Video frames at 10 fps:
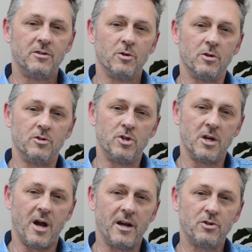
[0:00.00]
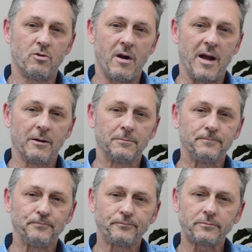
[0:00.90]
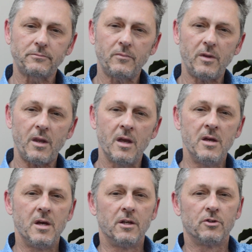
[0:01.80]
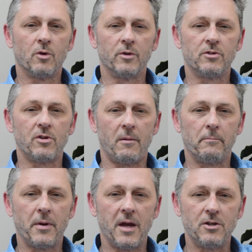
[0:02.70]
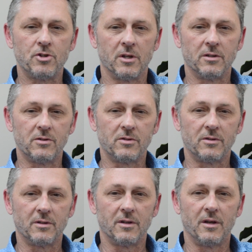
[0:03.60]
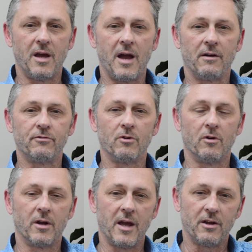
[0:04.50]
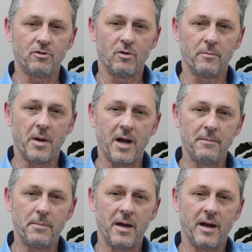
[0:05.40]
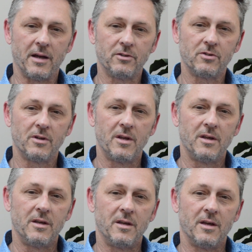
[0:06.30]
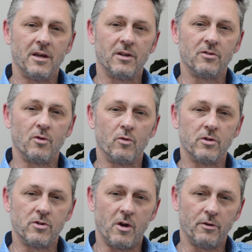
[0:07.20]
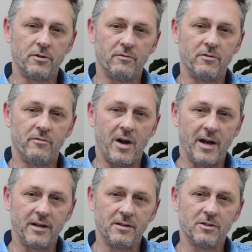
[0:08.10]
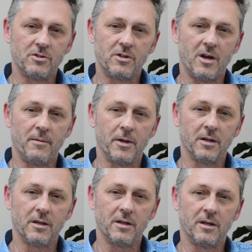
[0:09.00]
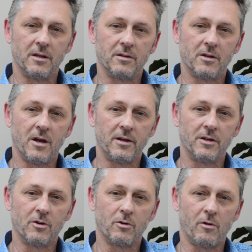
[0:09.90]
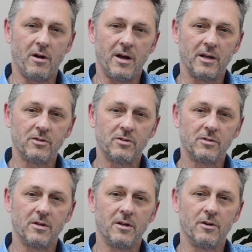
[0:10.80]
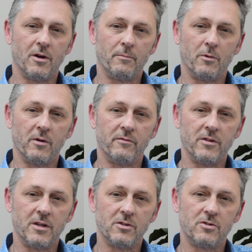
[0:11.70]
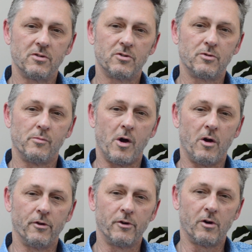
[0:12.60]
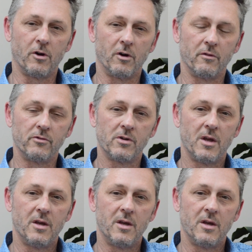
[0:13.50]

to the GI tract. So in some patients, after a gastric bypass as a result of dividing the stomach and cutting across a number of these small nerves,